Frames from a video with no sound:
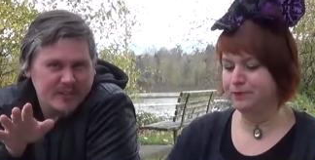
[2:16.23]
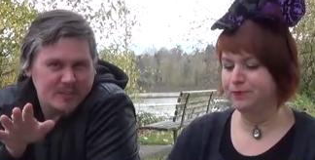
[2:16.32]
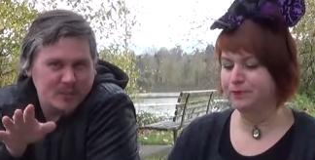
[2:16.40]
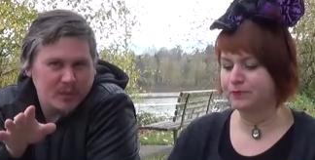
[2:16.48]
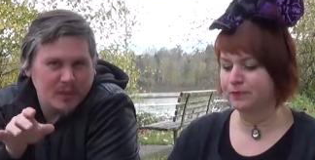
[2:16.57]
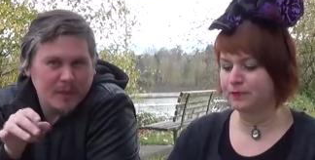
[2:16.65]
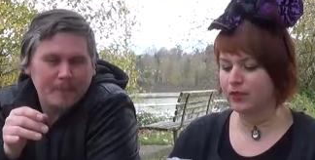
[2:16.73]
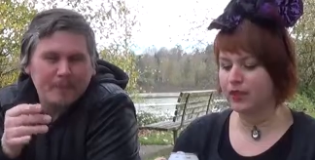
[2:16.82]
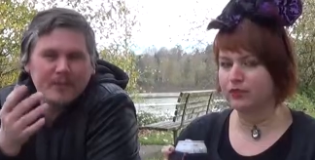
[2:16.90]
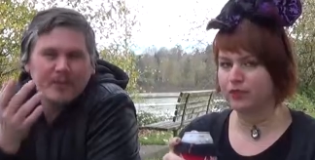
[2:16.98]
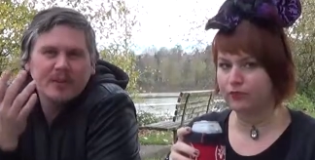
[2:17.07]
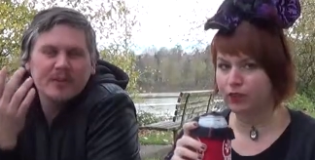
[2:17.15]
Speaker 1: this week. A little
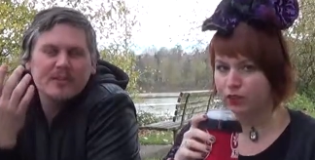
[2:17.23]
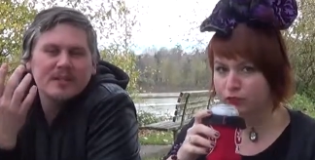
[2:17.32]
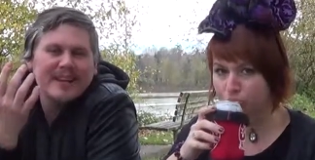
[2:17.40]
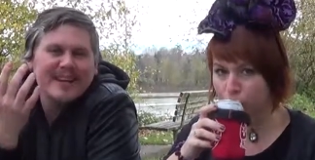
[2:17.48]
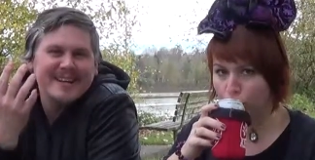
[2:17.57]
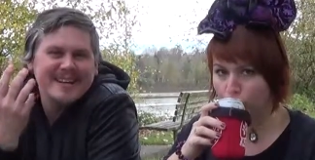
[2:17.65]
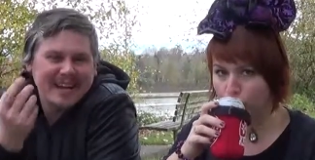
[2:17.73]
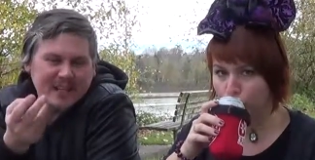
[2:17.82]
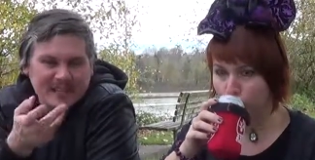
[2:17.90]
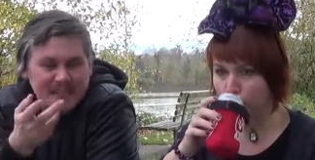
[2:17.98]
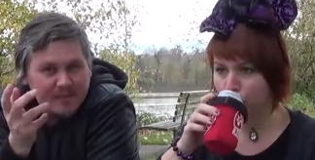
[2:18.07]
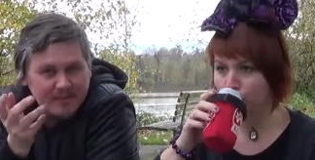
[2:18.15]
different. Because there's a lot of
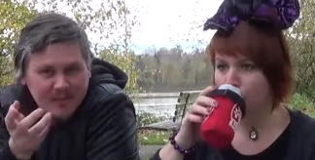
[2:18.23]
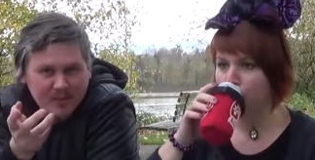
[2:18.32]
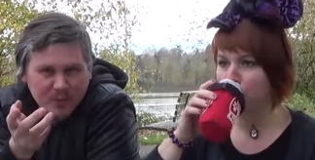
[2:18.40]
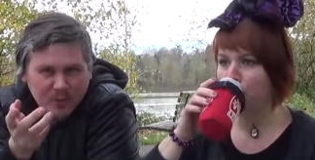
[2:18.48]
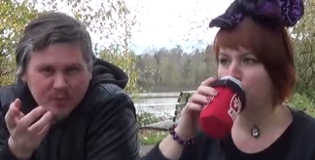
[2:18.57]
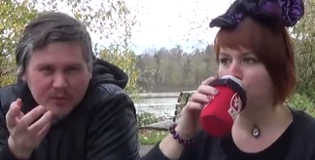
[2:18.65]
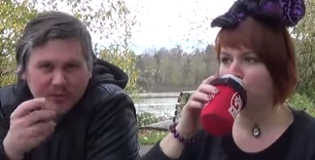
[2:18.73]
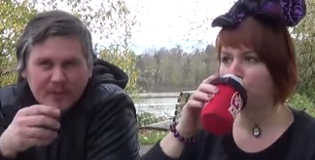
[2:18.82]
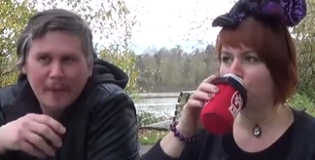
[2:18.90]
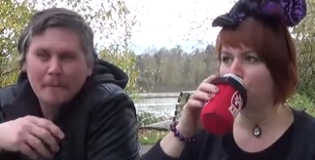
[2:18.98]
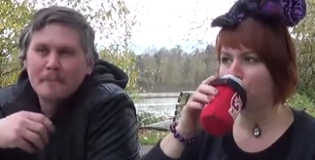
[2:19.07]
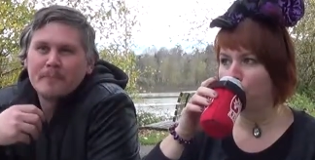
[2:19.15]
negativity in the world.
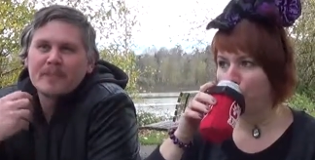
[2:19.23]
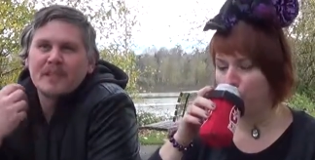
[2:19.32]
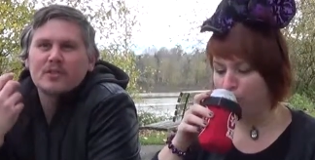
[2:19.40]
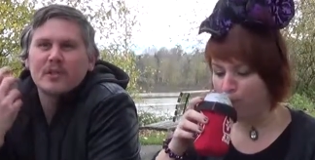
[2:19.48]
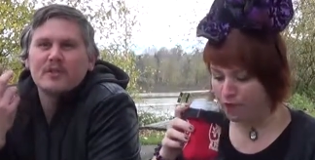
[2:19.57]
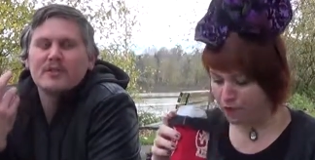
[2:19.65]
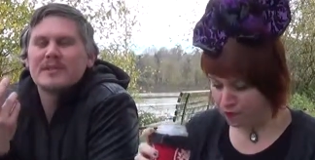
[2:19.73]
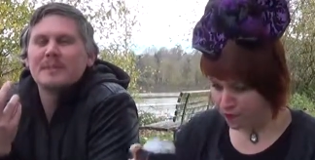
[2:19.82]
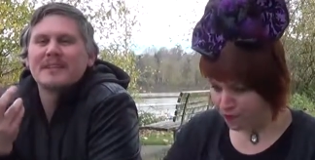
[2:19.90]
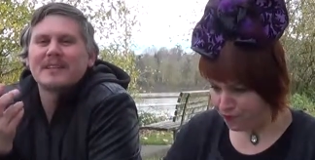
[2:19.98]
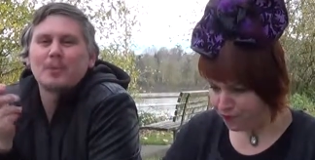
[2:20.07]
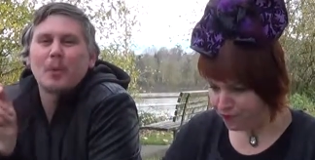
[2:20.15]
Try to do something a
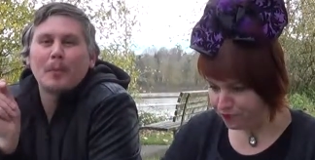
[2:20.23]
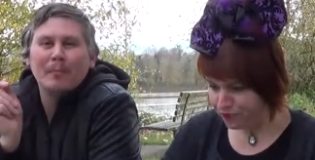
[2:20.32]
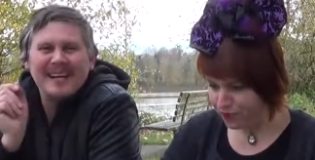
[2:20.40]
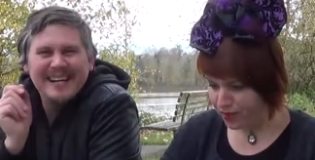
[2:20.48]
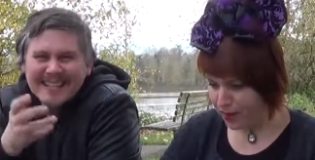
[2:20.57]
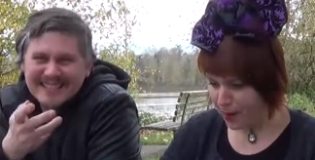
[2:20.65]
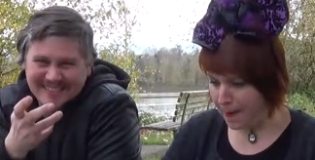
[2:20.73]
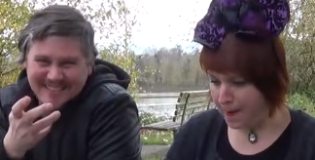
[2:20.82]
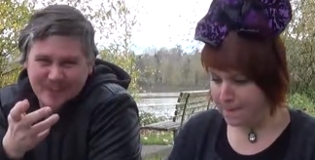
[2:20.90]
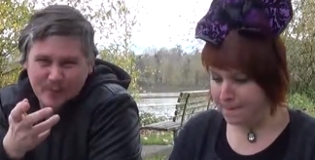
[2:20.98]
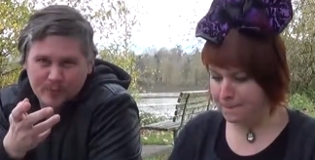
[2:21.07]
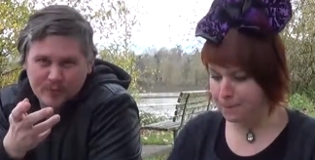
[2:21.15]
little more
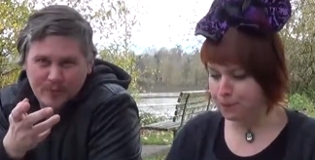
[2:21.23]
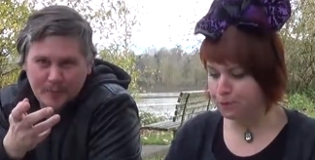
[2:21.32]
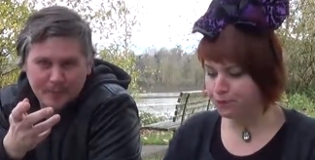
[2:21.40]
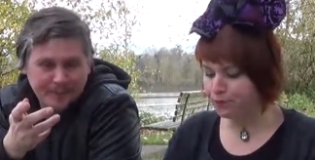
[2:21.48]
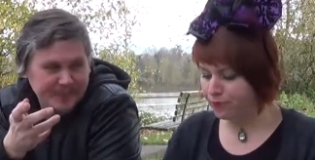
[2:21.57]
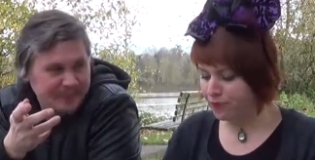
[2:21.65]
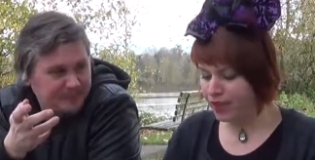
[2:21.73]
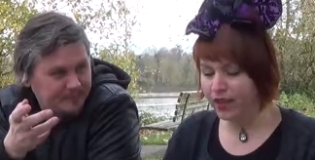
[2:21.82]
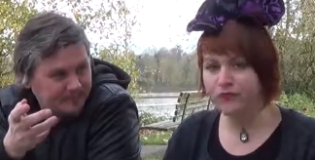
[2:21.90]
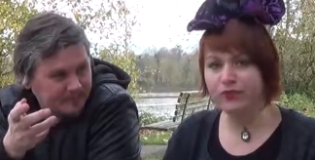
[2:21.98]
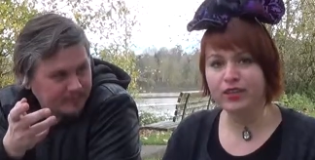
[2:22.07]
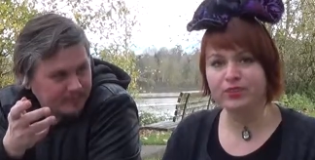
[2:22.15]
positive.
Speaker 2: And
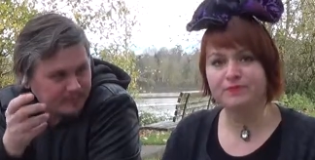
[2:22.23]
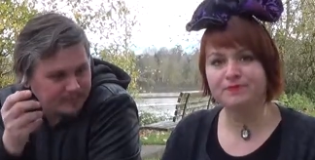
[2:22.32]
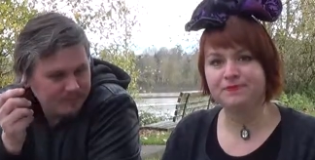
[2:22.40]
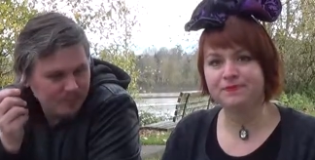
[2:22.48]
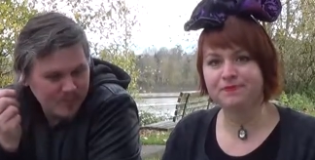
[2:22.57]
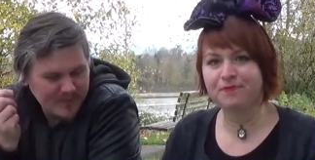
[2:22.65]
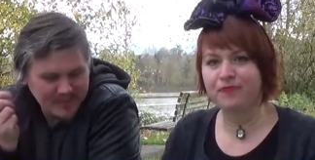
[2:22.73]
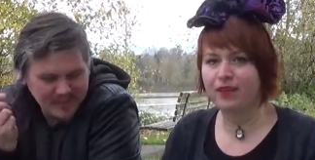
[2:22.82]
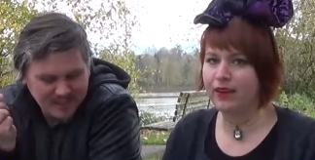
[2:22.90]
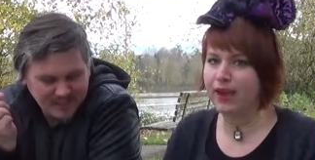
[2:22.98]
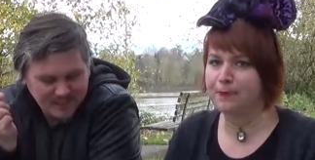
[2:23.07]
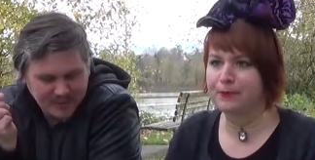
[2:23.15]
fun. And
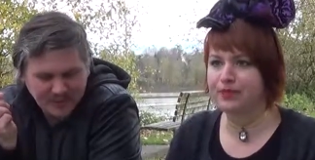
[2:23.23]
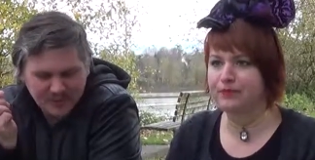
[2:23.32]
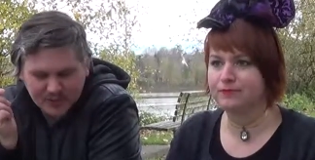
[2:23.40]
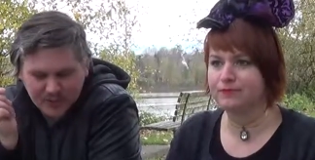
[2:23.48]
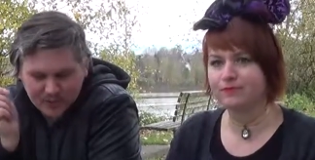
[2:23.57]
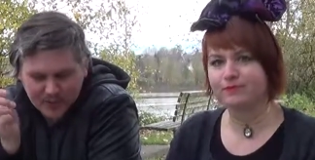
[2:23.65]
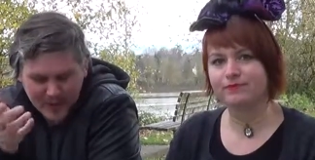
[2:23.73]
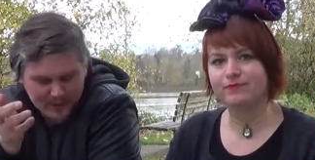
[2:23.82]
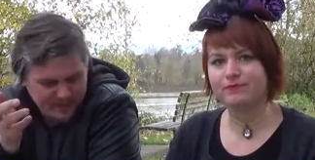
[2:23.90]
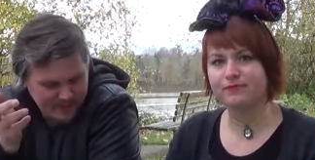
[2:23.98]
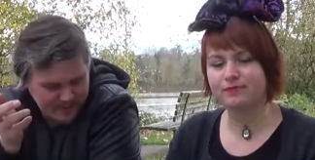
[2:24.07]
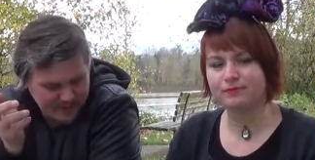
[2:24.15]
happy. So
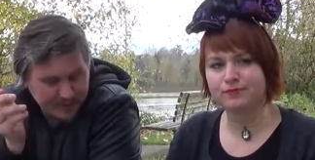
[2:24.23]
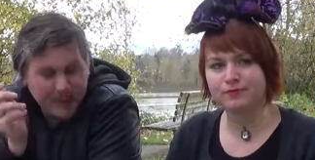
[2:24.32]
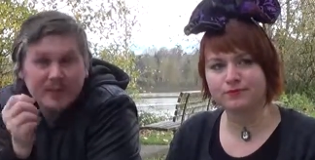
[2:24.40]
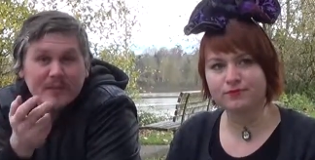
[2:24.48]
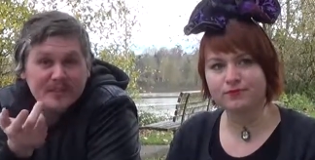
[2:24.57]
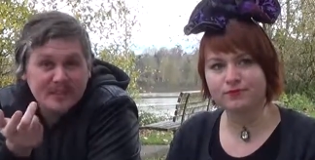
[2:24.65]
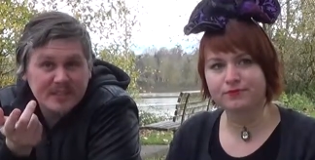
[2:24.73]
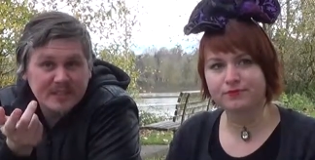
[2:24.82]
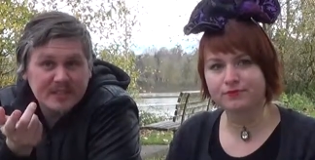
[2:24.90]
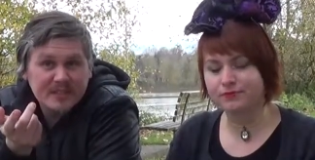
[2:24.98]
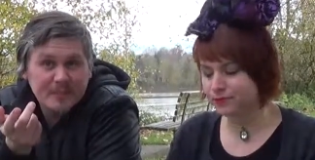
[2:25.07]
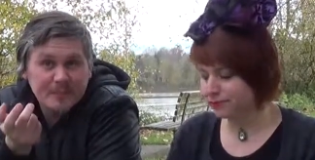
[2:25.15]
Speaker 1: rather than
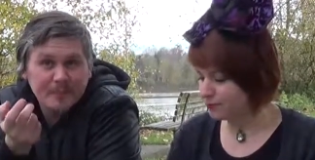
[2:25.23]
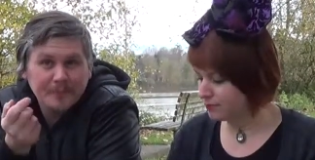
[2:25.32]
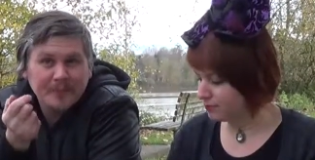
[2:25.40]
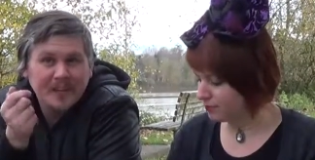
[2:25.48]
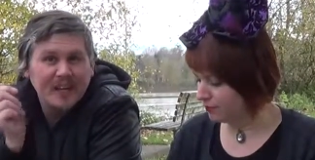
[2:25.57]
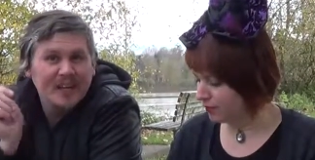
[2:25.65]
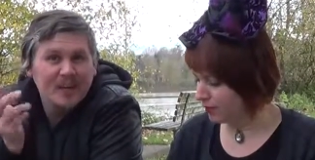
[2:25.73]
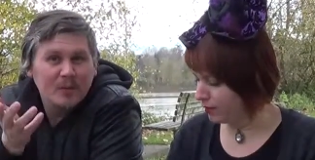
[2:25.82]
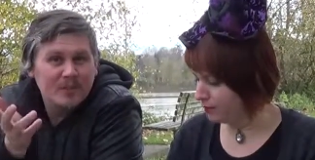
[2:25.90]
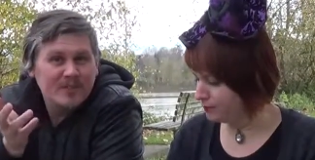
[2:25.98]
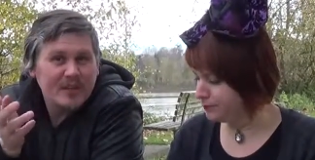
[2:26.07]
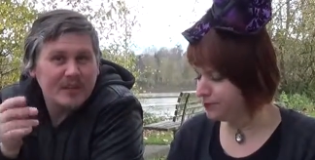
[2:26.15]
grievances, we're going
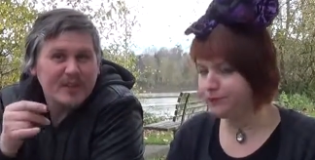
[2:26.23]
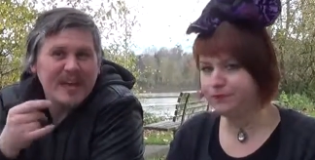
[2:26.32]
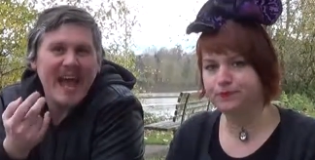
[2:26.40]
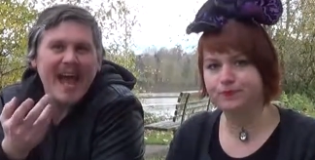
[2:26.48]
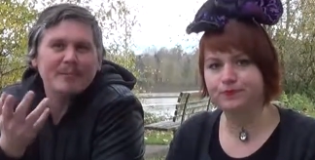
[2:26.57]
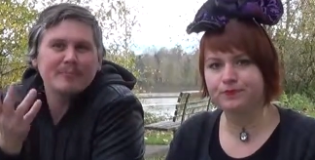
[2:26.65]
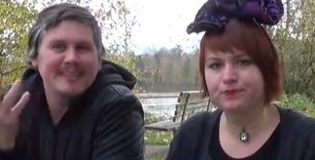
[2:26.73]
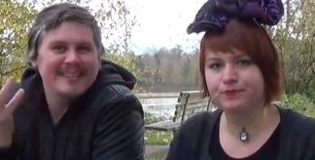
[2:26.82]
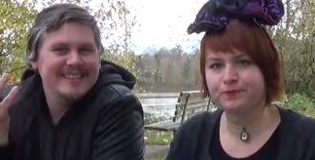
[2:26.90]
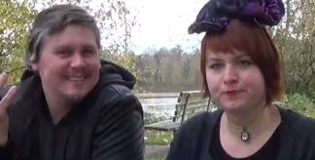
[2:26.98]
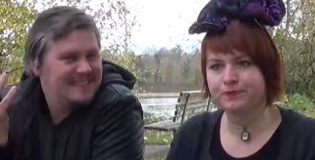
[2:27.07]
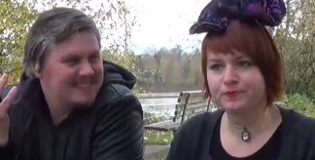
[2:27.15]
start with
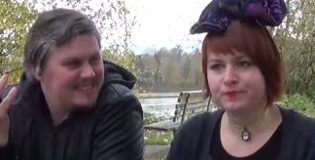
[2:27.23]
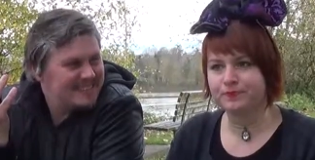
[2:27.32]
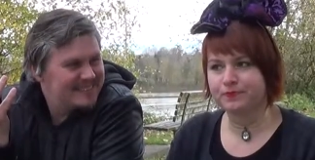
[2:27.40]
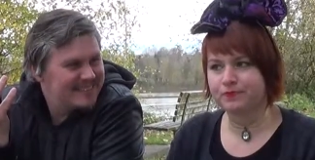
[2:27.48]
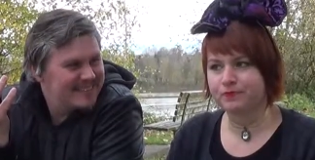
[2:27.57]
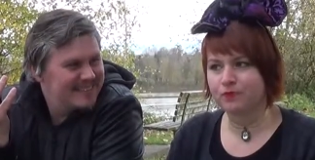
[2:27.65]
happiness.